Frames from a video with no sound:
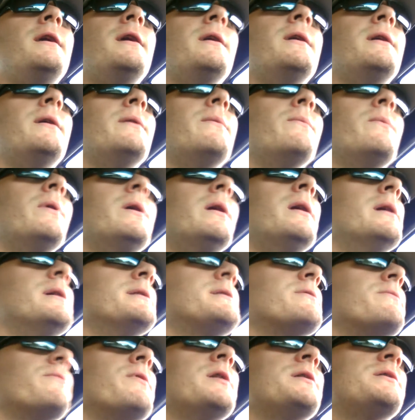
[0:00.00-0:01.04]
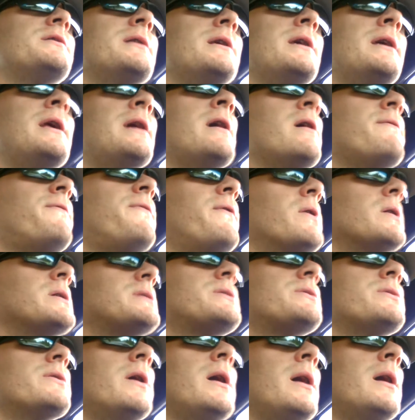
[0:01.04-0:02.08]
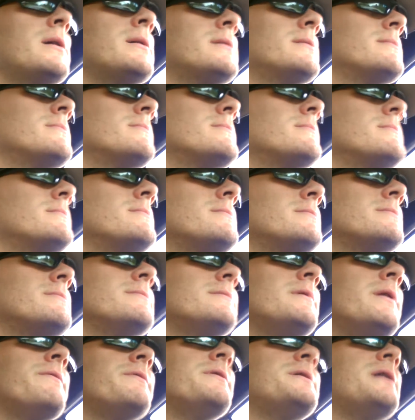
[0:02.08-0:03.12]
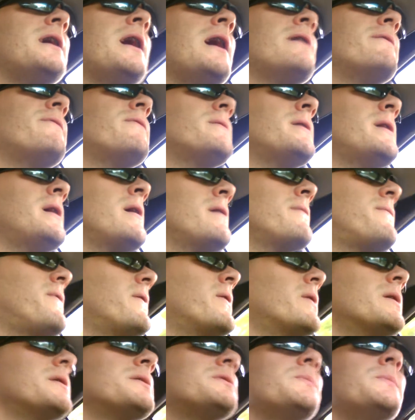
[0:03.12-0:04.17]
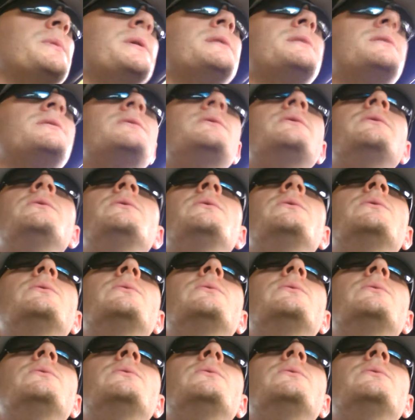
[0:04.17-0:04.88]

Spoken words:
It was originally an Air Force truck. I retired from the Air Force, went to